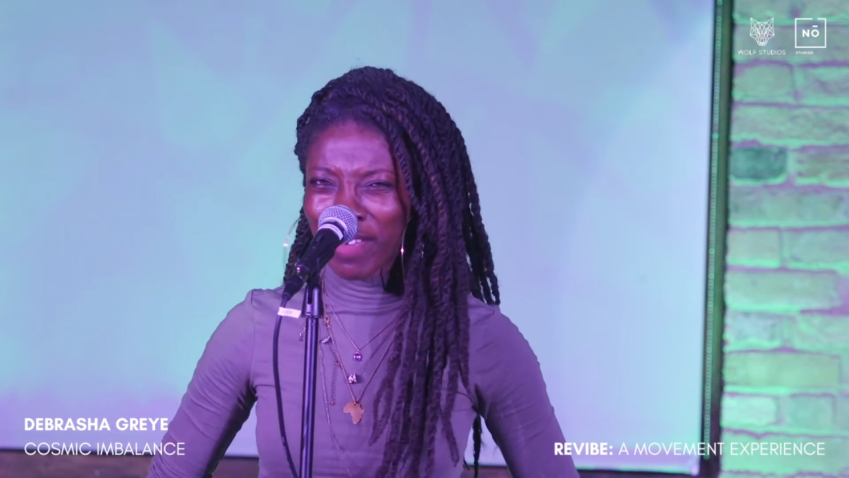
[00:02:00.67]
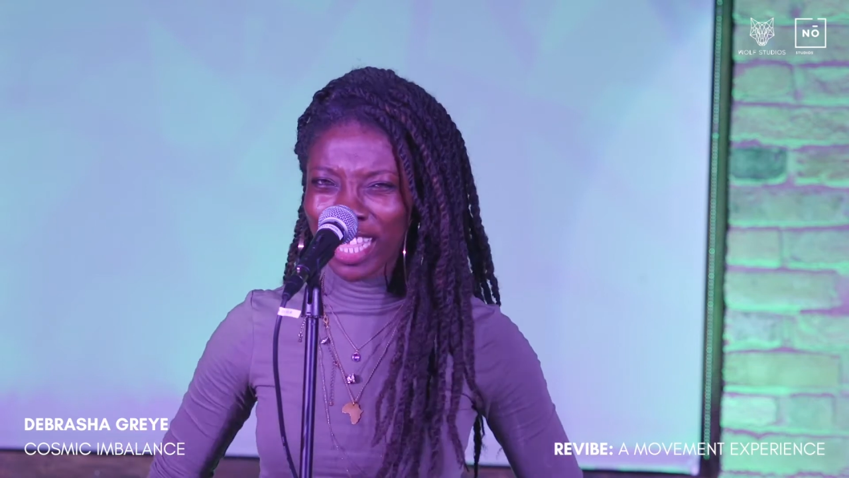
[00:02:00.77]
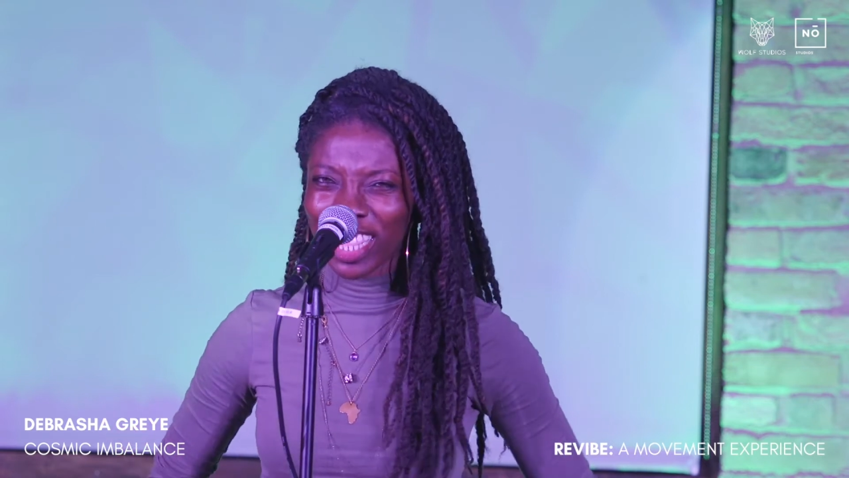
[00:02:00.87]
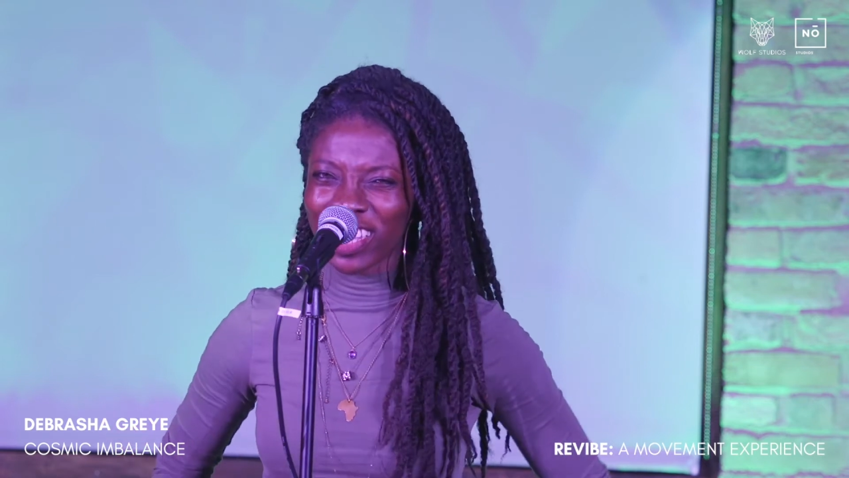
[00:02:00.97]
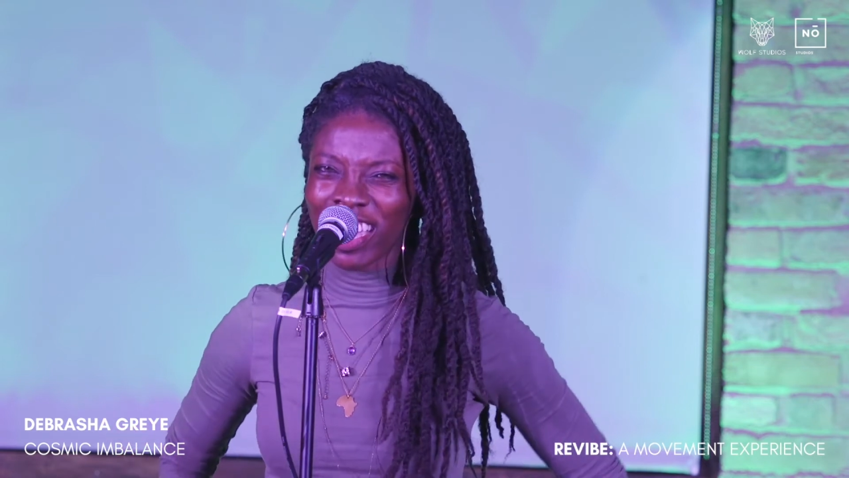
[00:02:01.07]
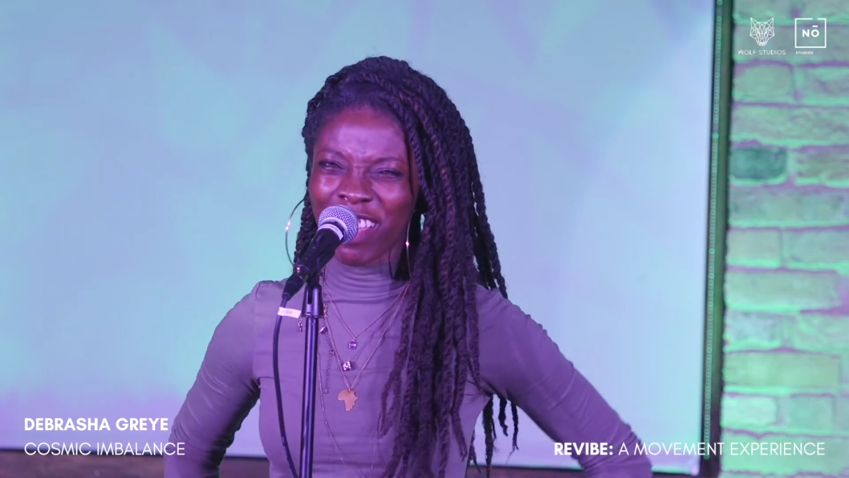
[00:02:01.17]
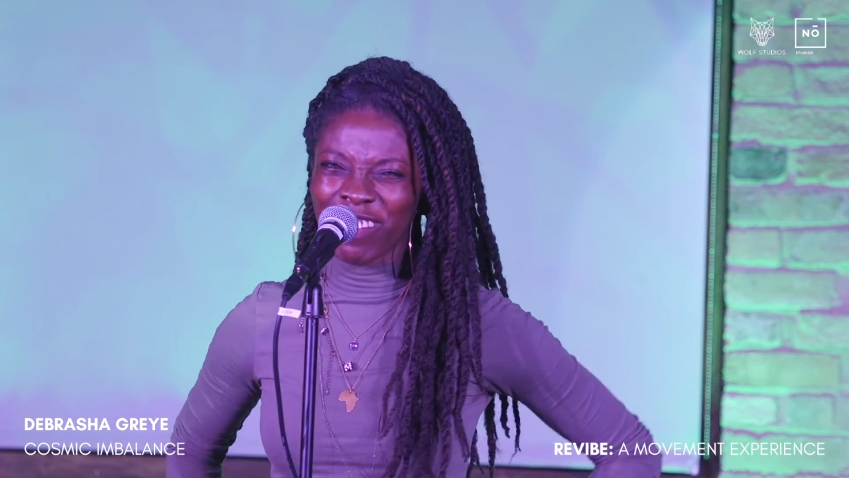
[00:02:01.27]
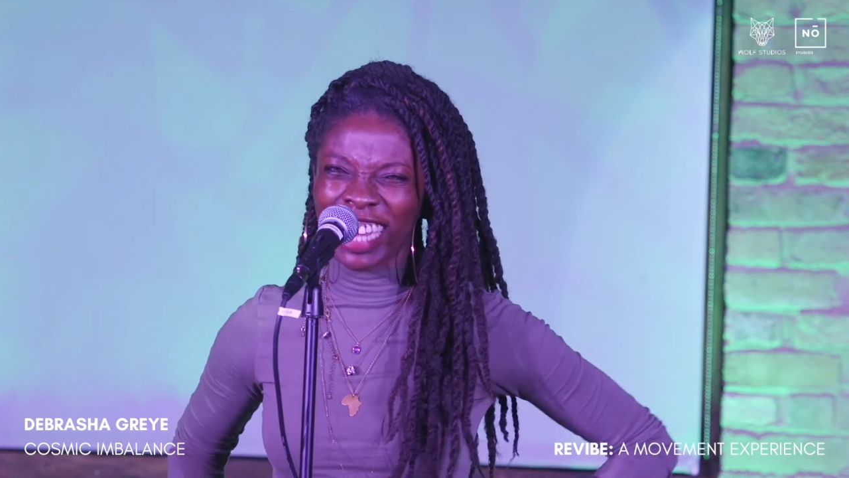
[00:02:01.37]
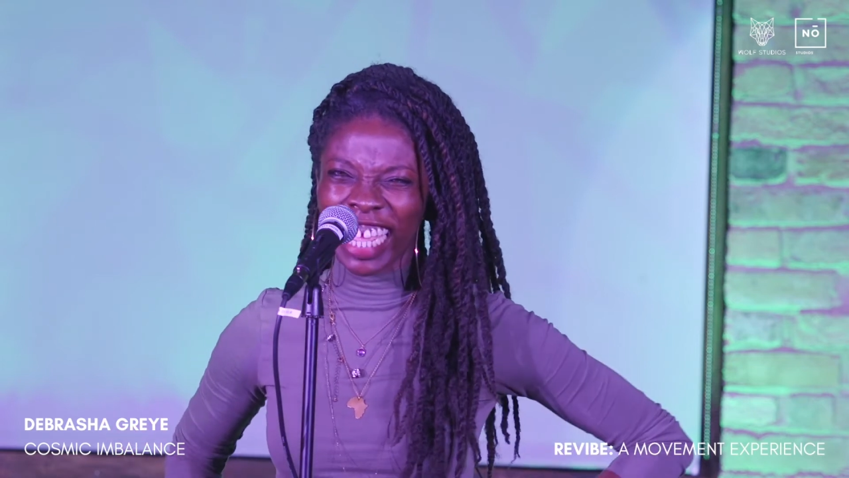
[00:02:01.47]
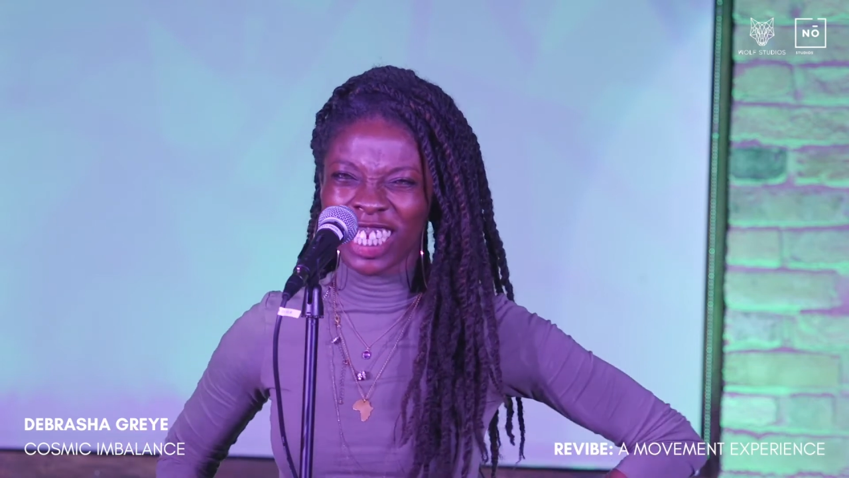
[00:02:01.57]
mother
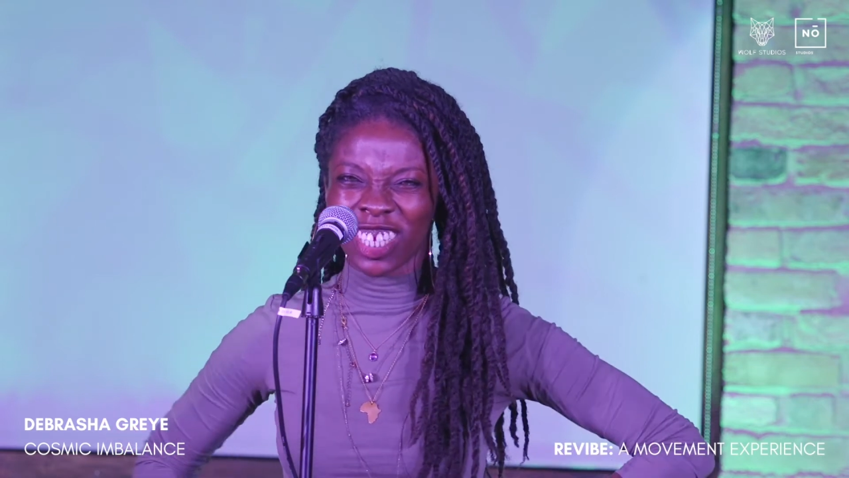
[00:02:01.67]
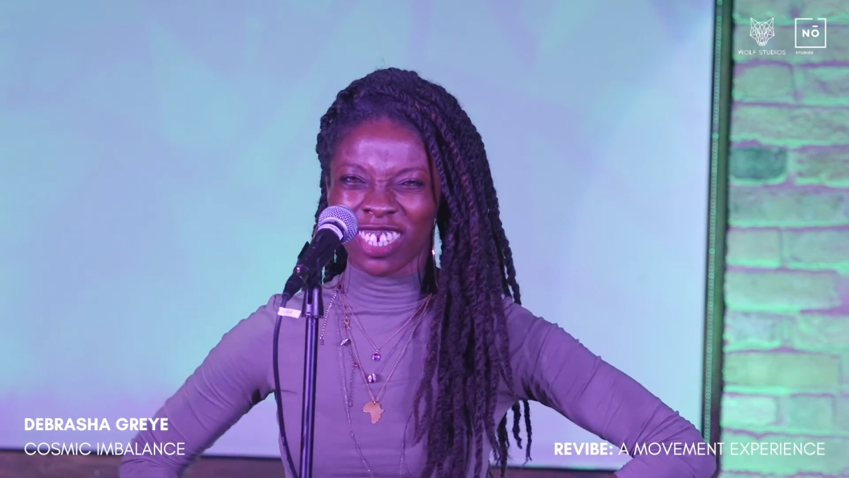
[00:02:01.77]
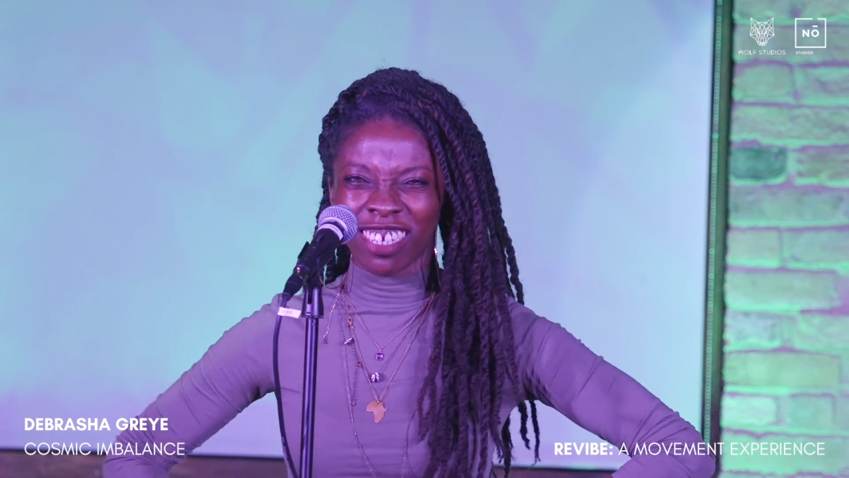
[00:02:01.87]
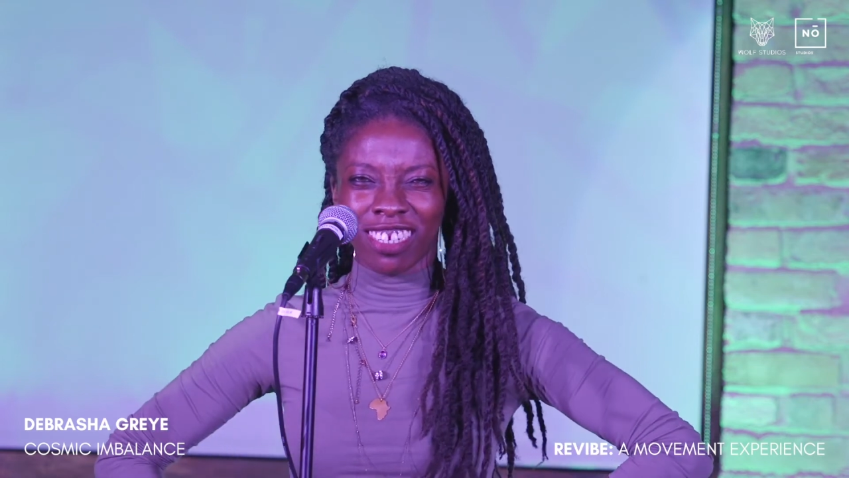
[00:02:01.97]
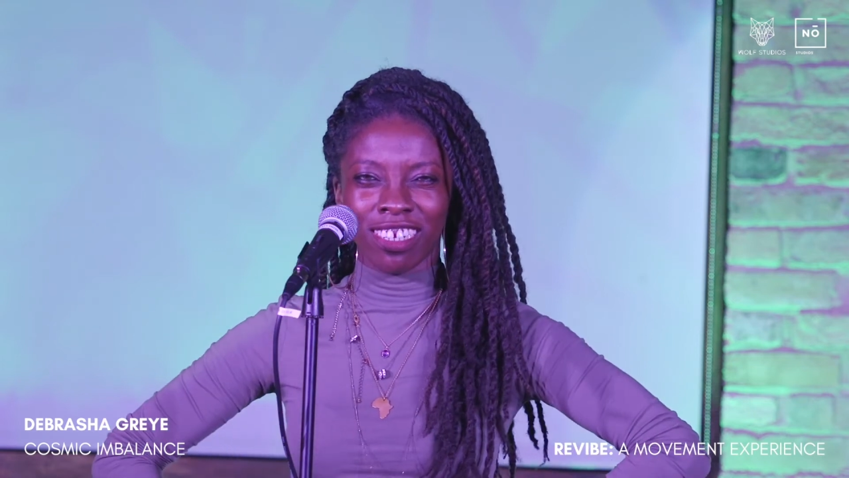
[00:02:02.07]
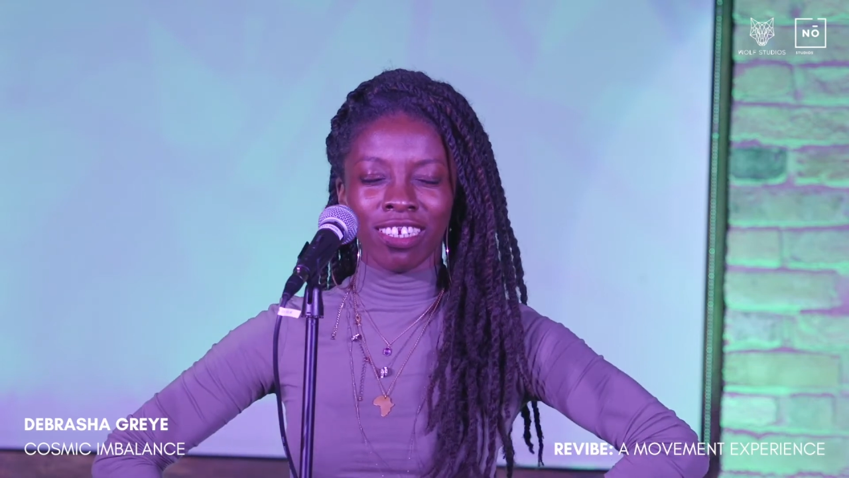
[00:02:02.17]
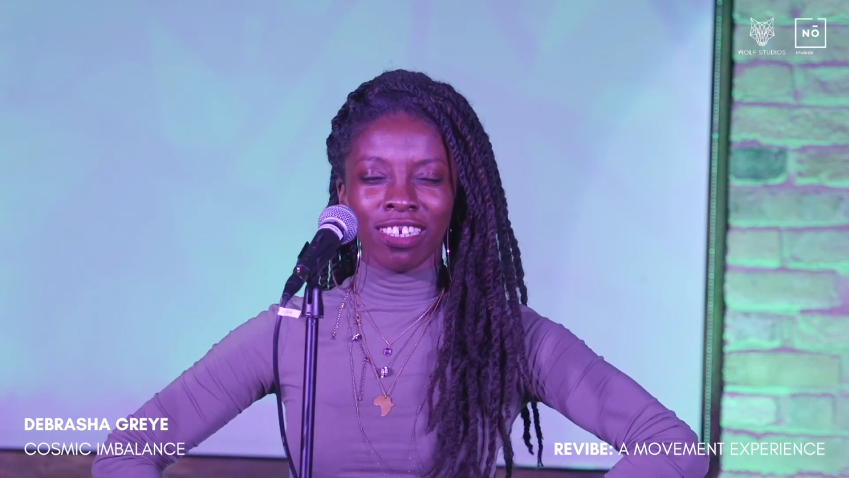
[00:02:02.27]
of nature,